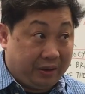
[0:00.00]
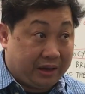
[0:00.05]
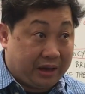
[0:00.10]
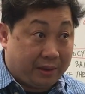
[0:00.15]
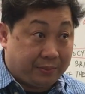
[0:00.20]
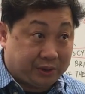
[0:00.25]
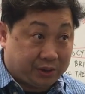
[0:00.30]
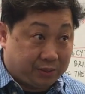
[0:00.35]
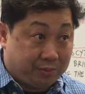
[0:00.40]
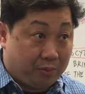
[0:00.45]

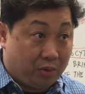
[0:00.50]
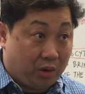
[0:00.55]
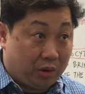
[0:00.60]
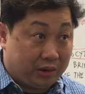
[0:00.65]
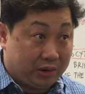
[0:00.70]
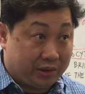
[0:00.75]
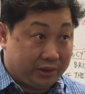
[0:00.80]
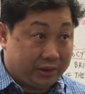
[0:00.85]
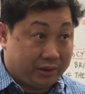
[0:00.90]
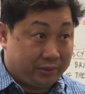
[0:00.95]
become
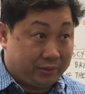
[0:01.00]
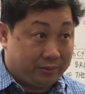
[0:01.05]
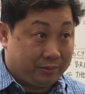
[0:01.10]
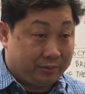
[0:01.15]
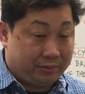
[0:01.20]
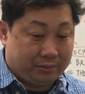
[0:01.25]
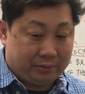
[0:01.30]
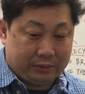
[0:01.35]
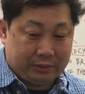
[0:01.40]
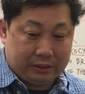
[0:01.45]
smaller?
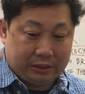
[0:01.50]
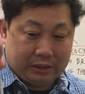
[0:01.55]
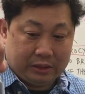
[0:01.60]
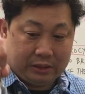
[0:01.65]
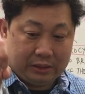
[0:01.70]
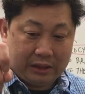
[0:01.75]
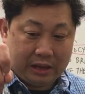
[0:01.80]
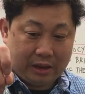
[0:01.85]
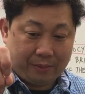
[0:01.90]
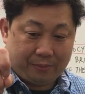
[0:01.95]

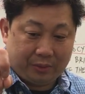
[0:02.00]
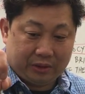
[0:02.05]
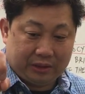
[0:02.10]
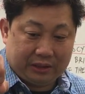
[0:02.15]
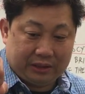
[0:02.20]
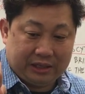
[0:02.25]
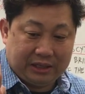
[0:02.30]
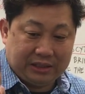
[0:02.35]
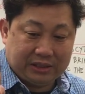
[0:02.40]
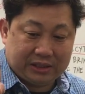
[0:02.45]
I'll
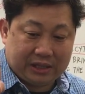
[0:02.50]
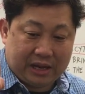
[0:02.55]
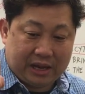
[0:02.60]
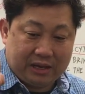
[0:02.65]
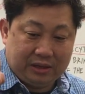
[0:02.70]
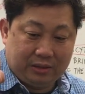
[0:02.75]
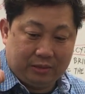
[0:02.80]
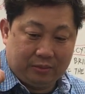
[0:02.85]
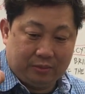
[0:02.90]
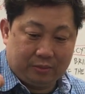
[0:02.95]
put it
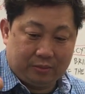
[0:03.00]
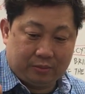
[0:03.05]
inside.